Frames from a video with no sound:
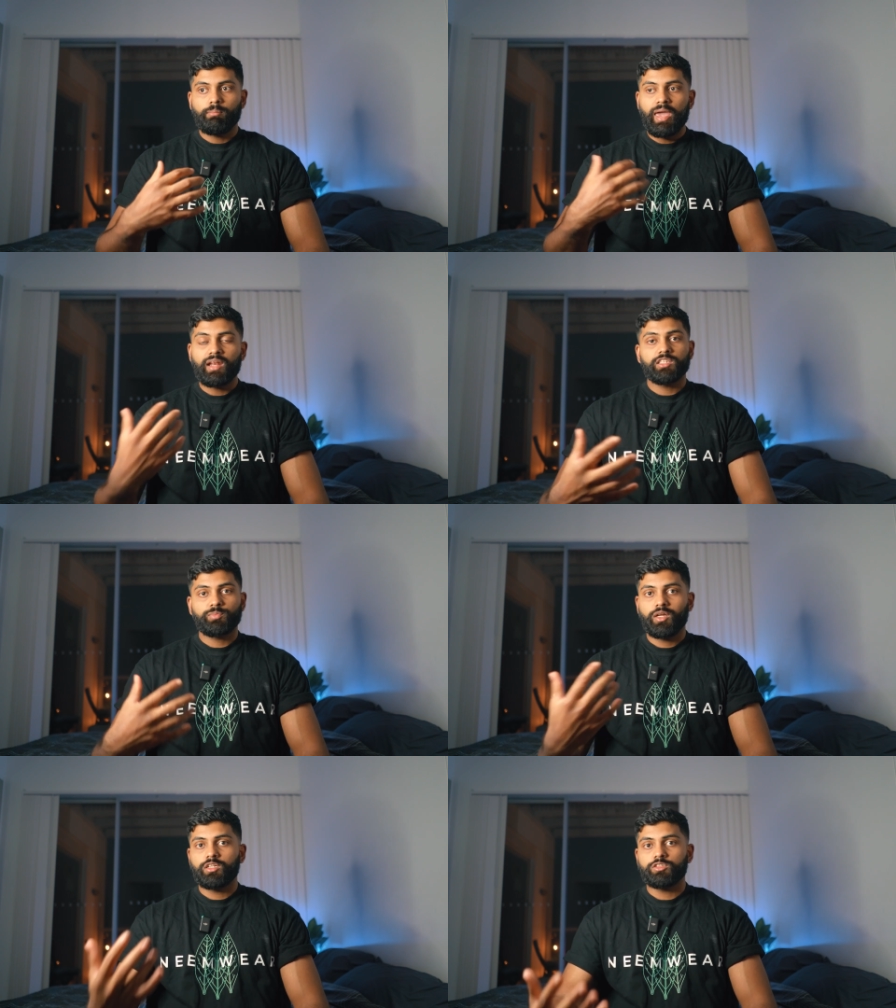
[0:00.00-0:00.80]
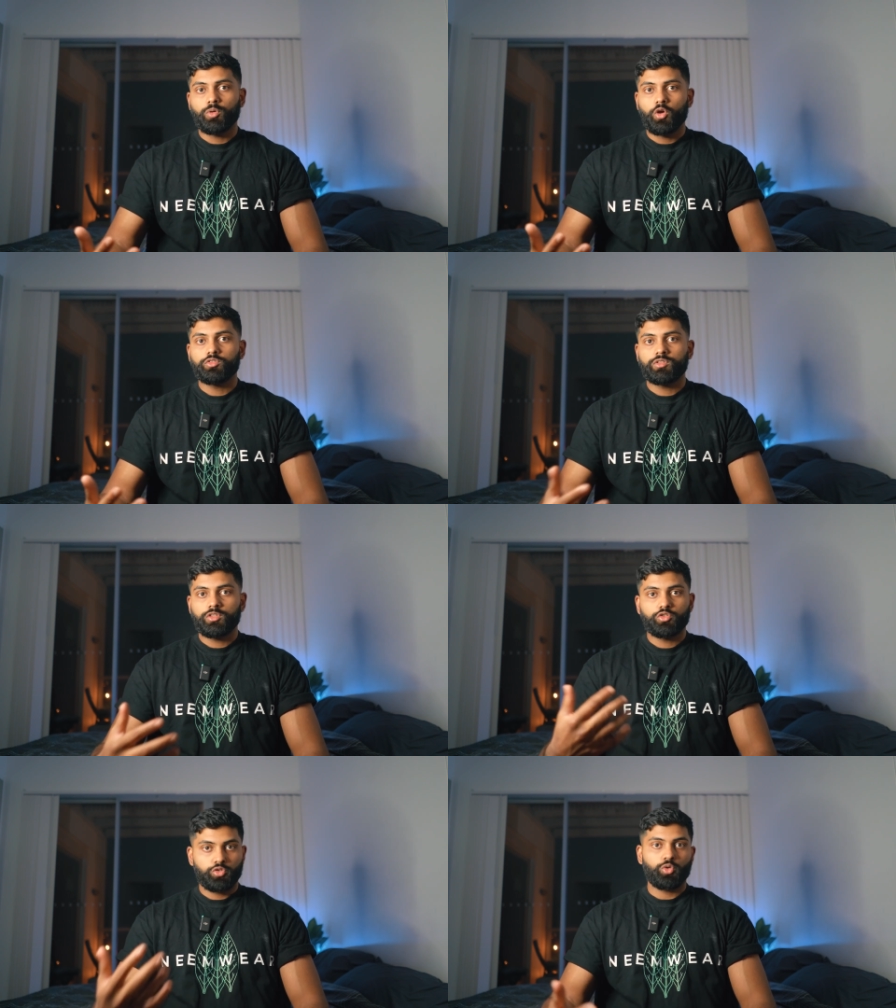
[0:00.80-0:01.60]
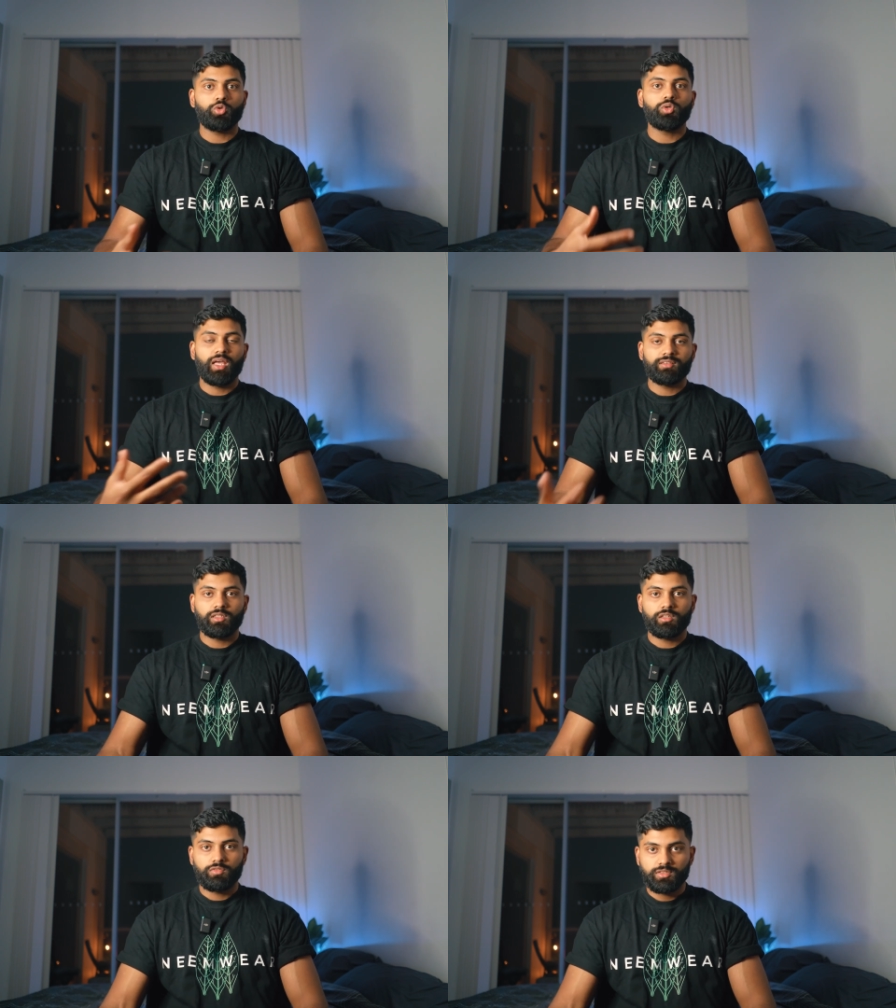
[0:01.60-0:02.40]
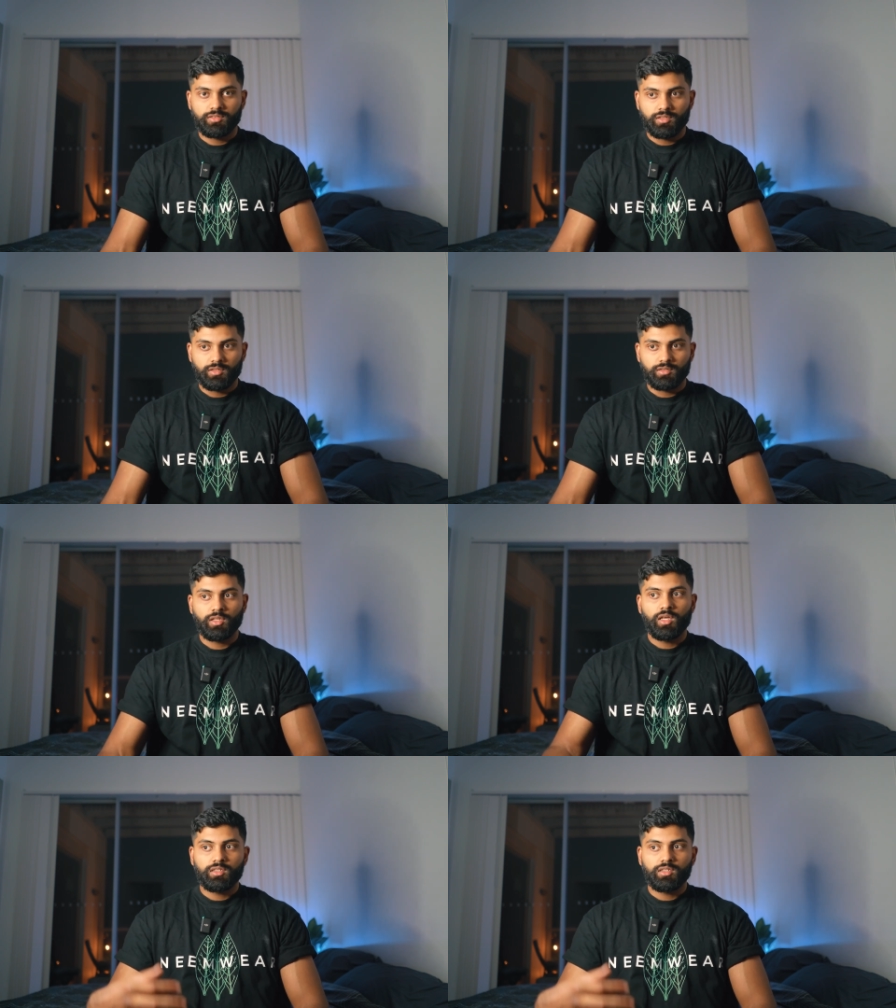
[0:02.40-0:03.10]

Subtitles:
made us predisposed to insulin resistance